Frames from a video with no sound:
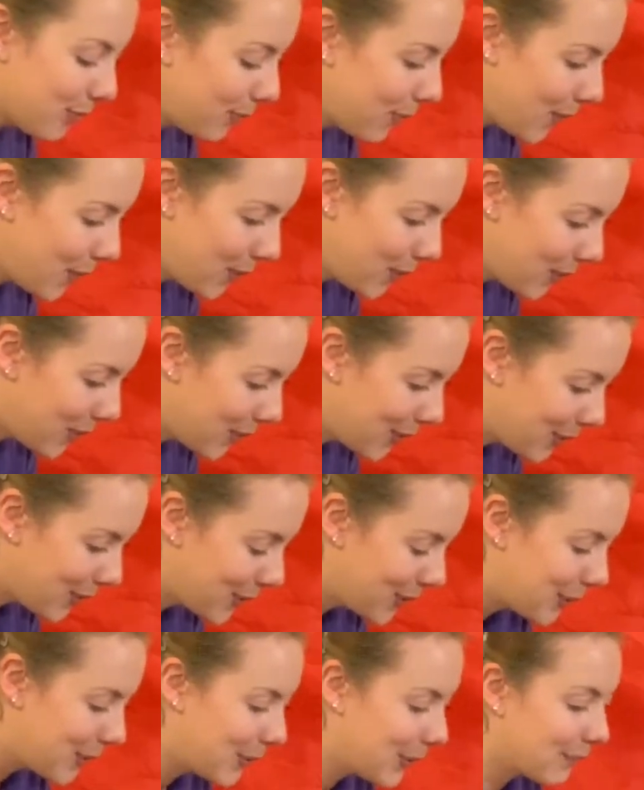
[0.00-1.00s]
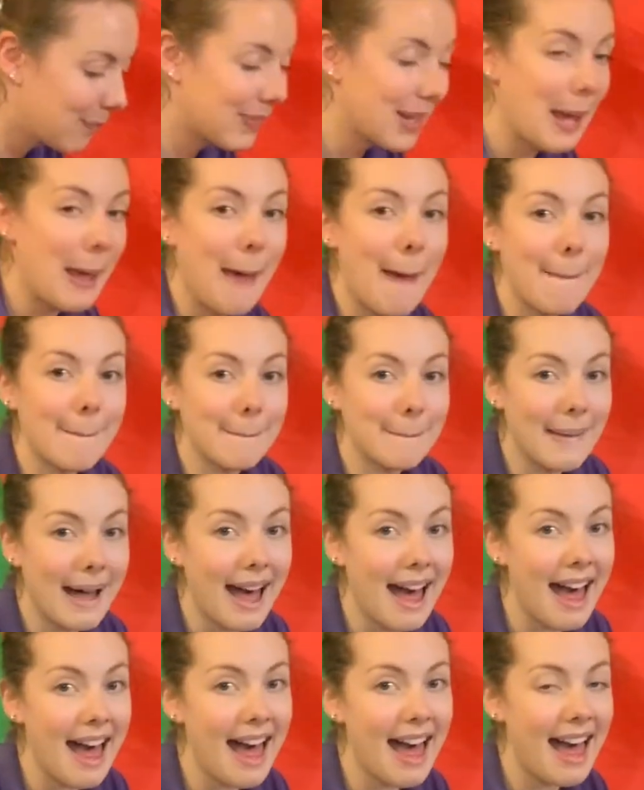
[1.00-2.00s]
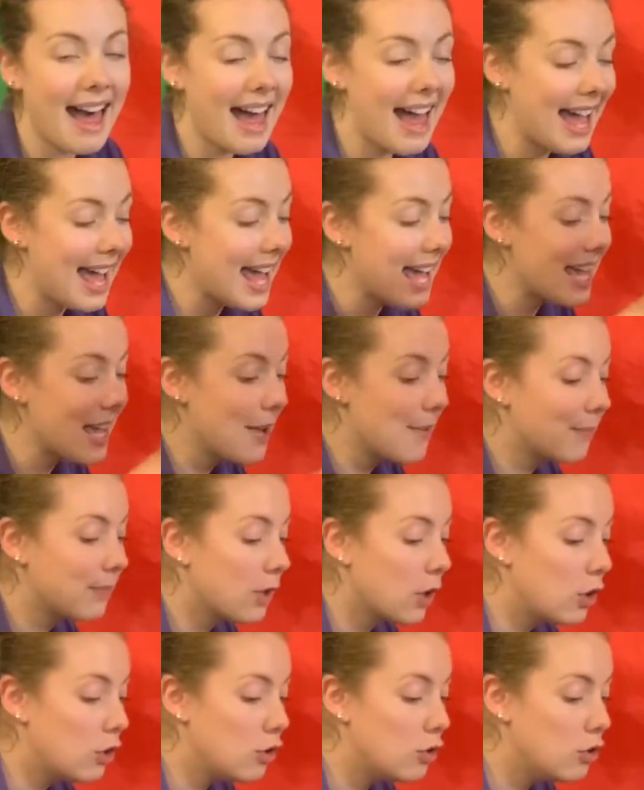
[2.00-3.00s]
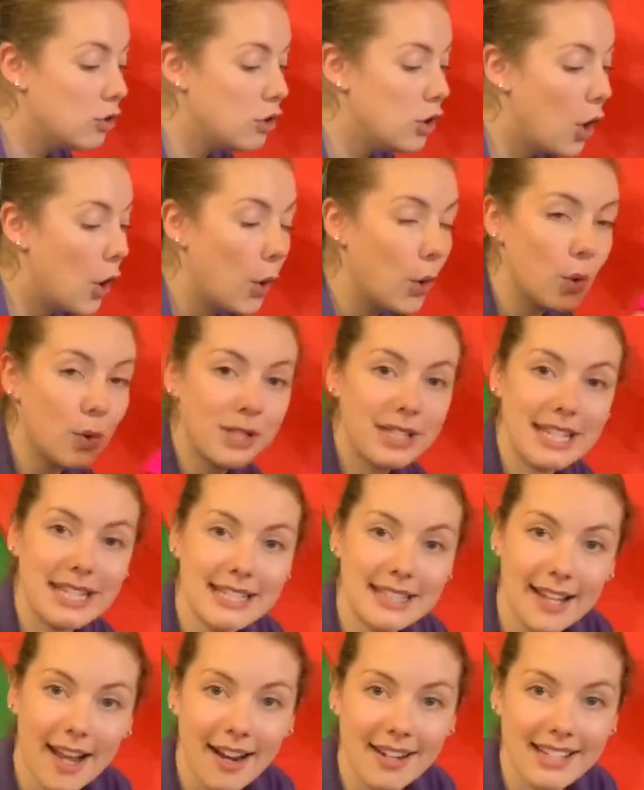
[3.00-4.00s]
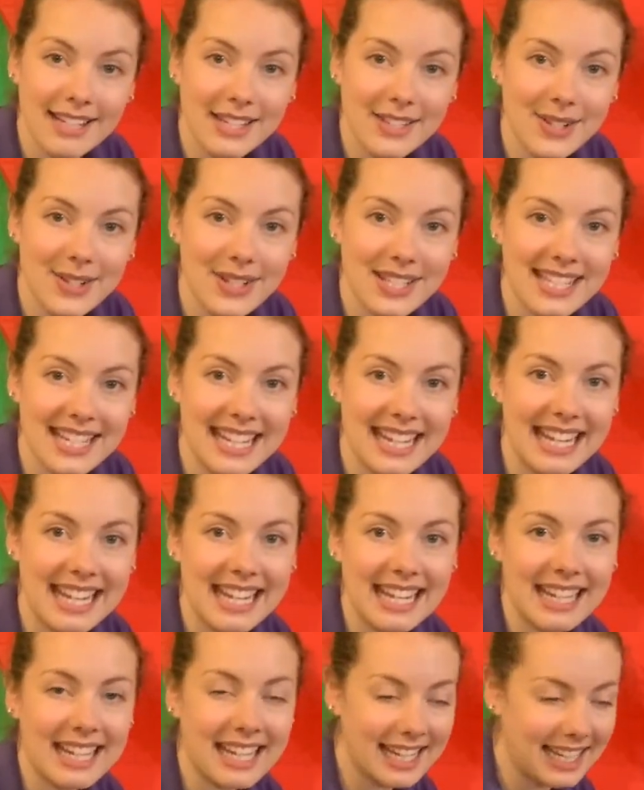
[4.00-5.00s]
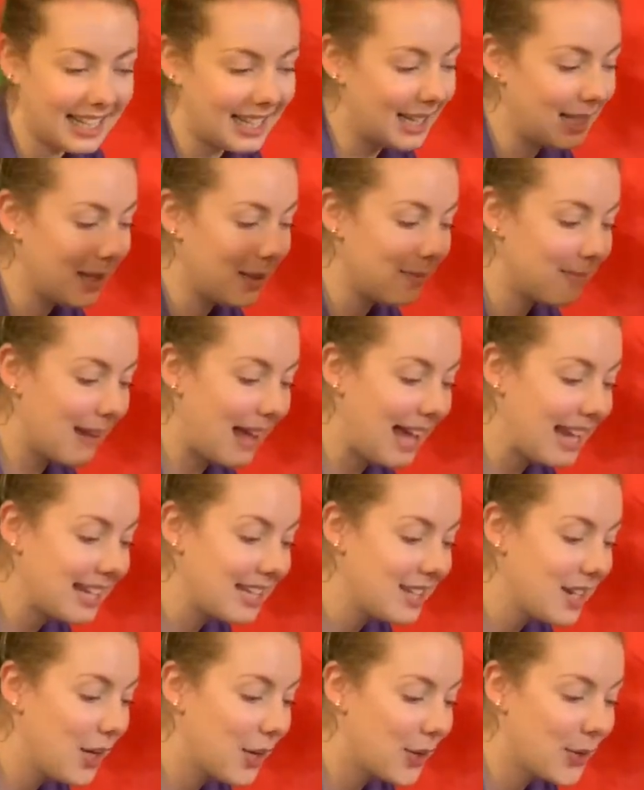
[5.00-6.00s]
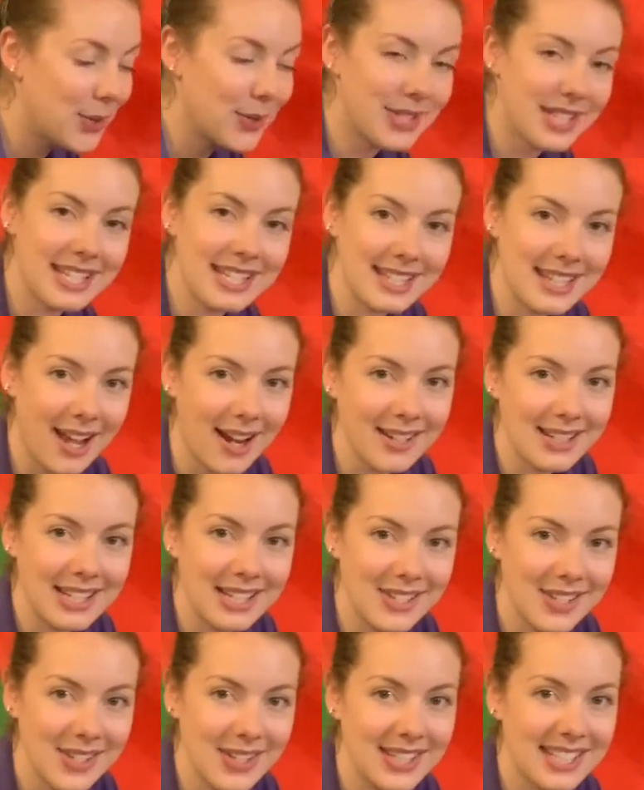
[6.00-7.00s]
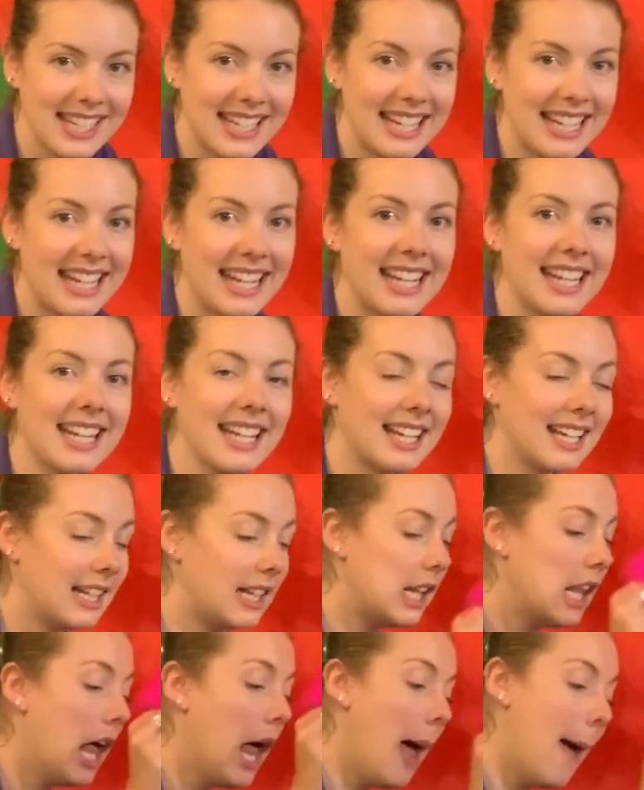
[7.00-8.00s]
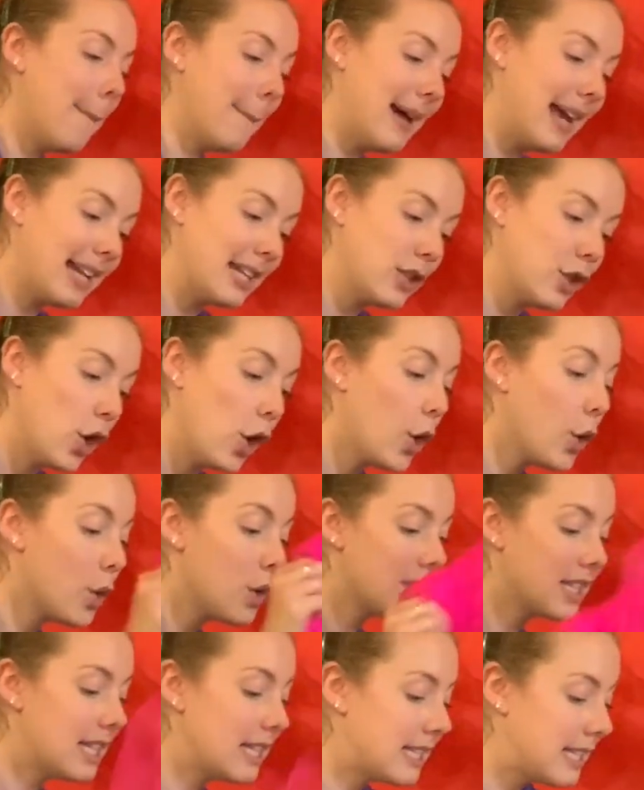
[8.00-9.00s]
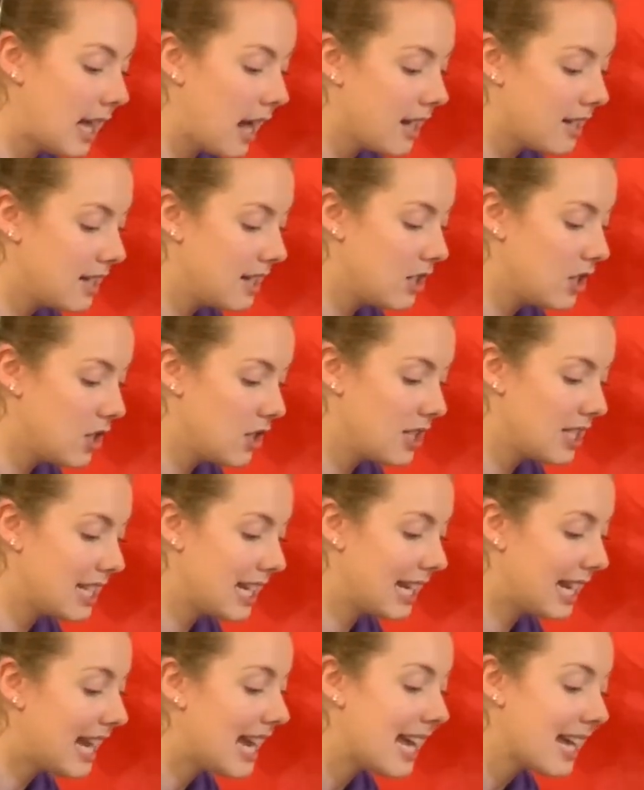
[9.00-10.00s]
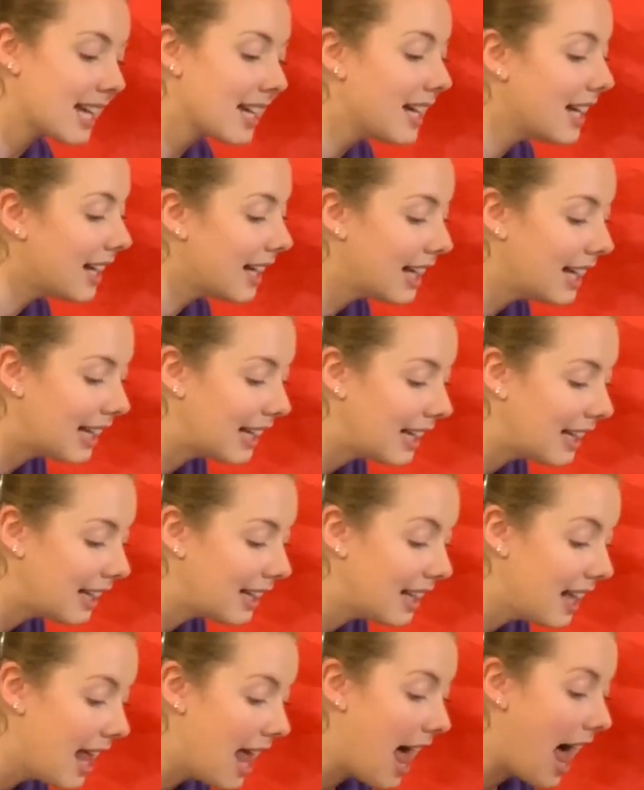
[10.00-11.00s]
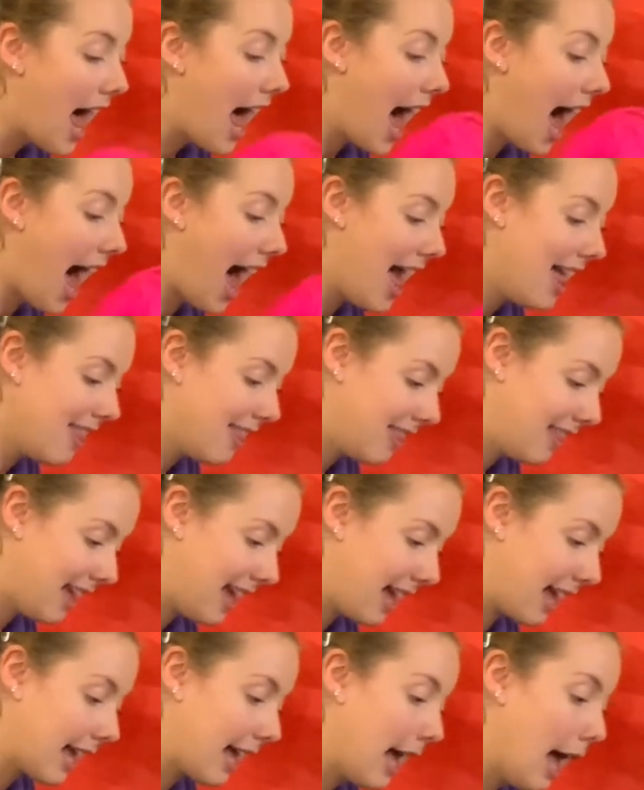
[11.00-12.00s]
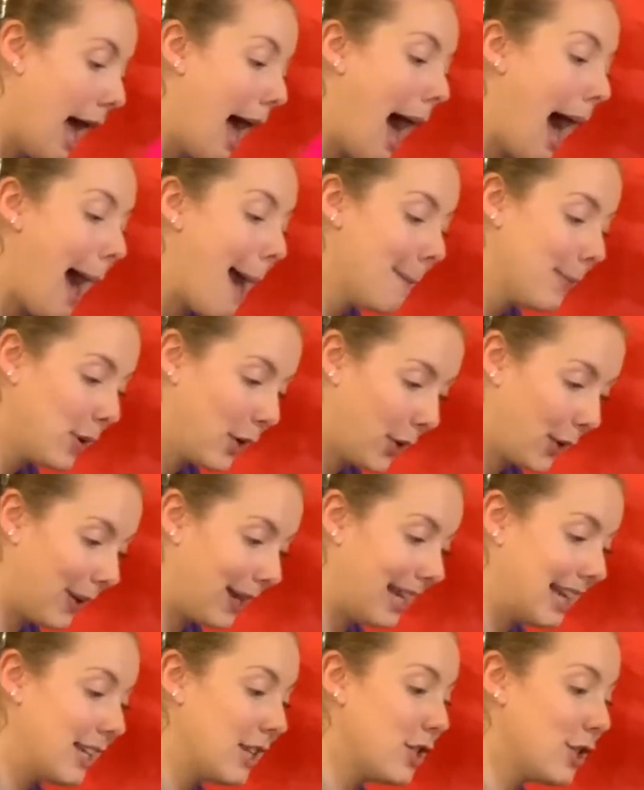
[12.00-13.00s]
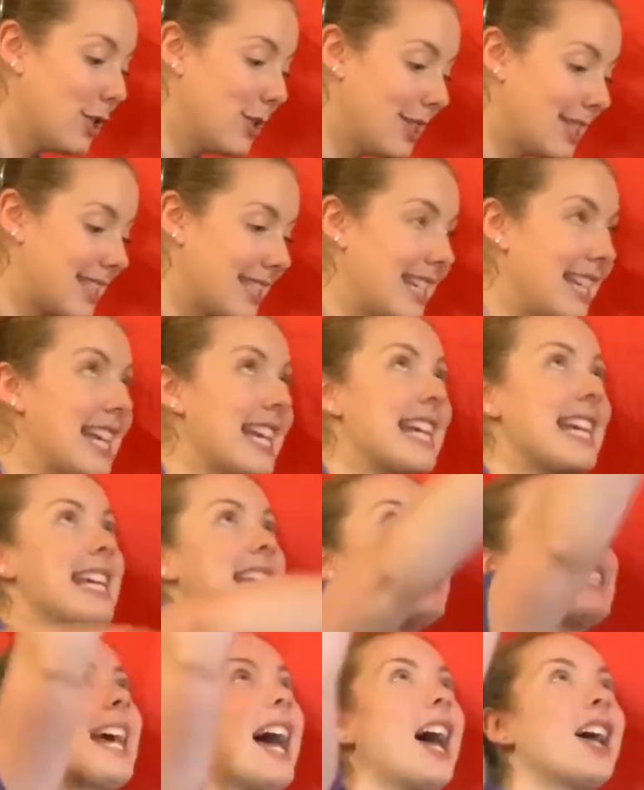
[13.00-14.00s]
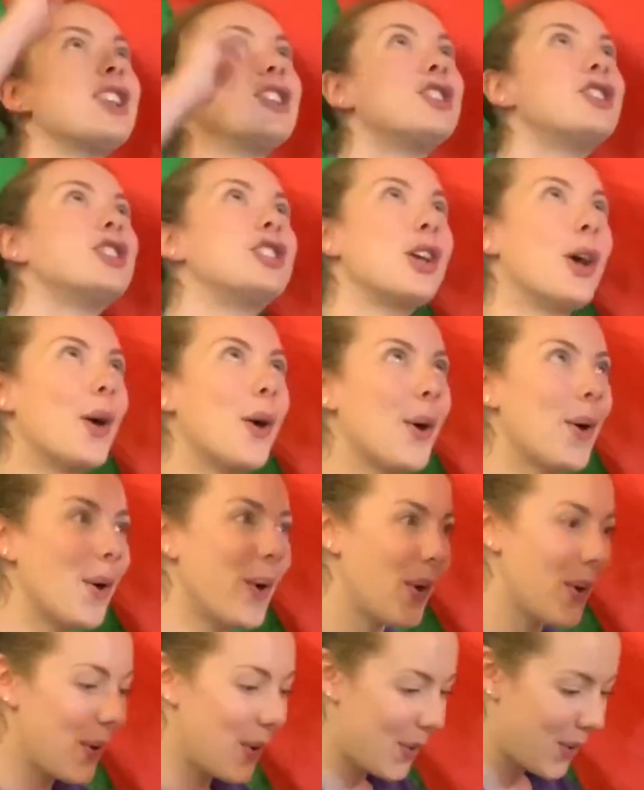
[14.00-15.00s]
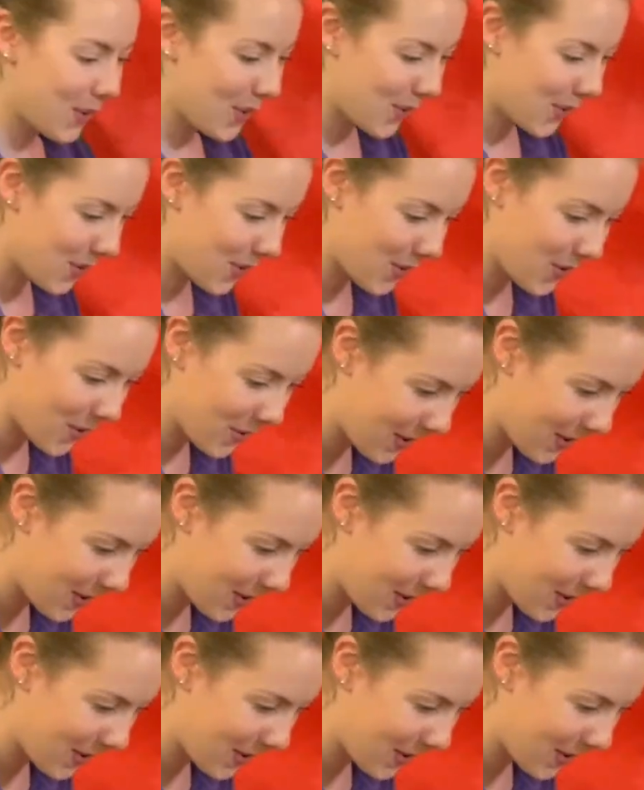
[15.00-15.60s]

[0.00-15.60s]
Ooh. My nose is starting to tickle. My nose is starting to tickle. My nose is starting to tickle. I think I'm going to sneeze. Achoo!